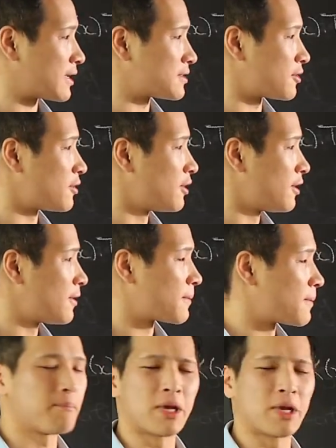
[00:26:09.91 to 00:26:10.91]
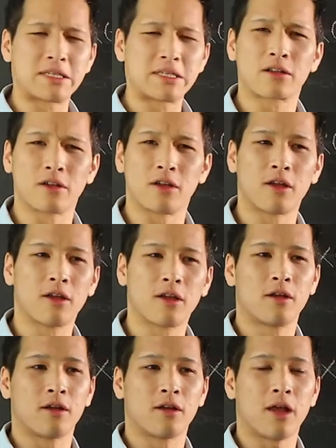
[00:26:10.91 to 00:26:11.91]
So basically,
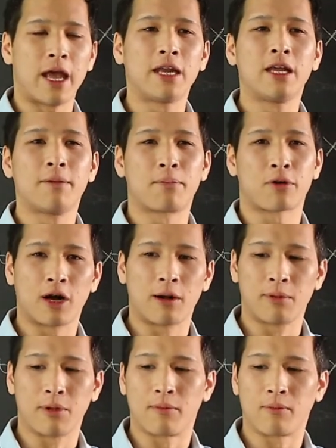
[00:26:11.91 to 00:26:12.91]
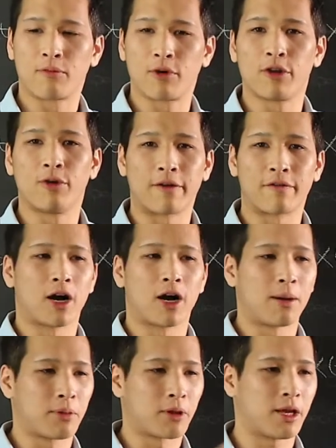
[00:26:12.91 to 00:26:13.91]
any problem where you have
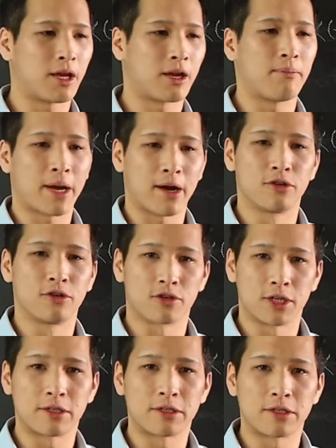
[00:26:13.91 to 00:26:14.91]
complicated boundaries.